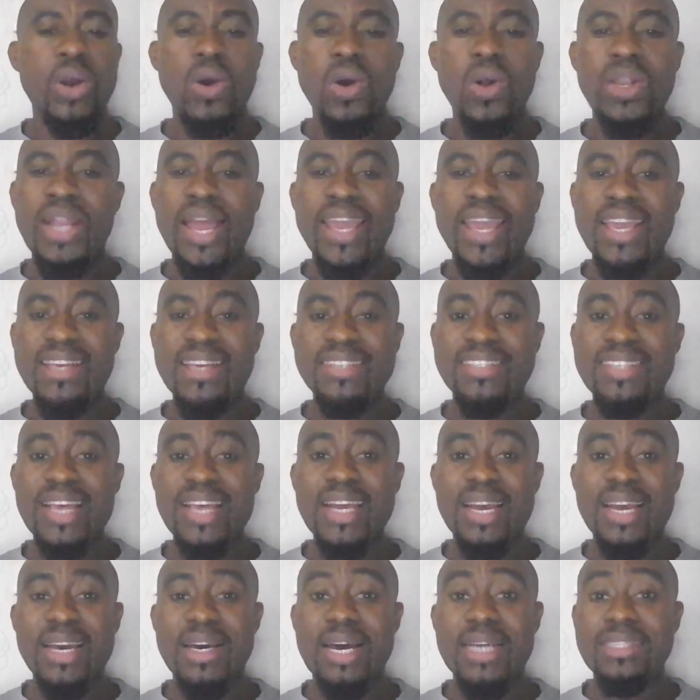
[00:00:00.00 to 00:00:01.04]
Unlike
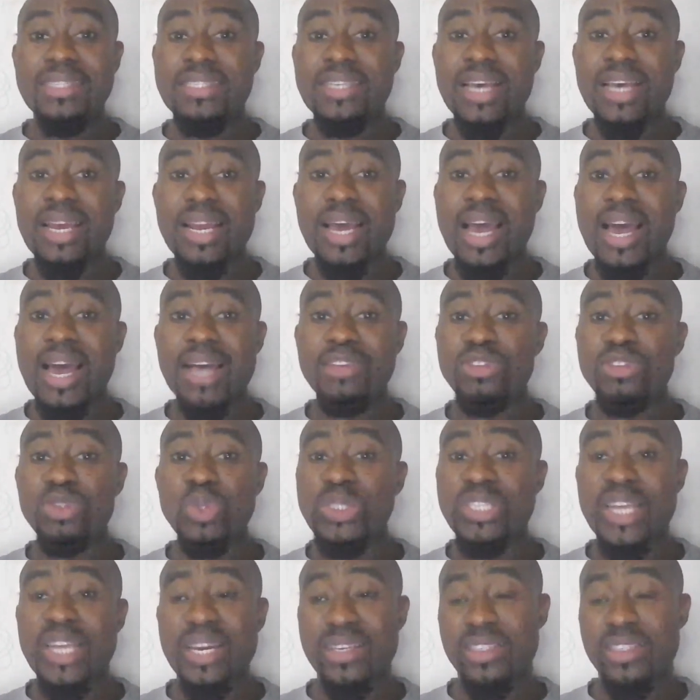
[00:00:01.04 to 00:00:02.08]
Asana has
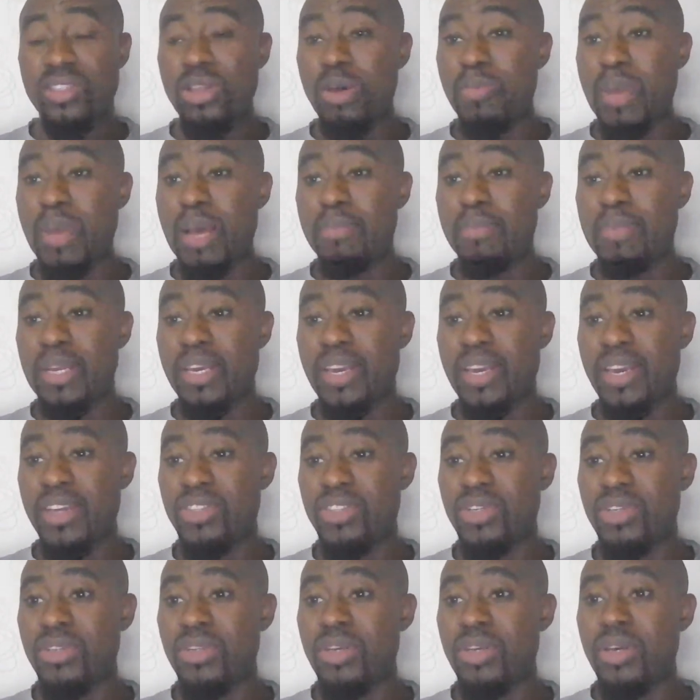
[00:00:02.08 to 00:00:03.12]
no desktop
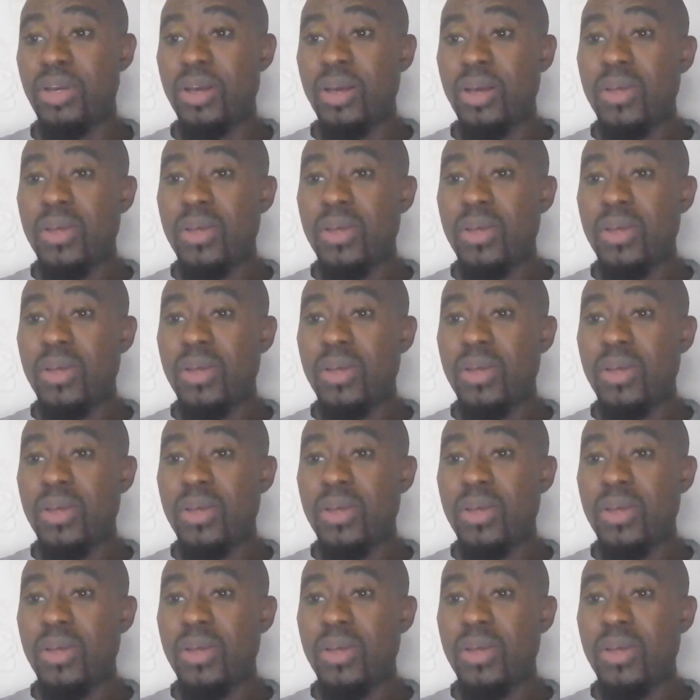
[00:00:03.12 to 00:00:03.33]
application.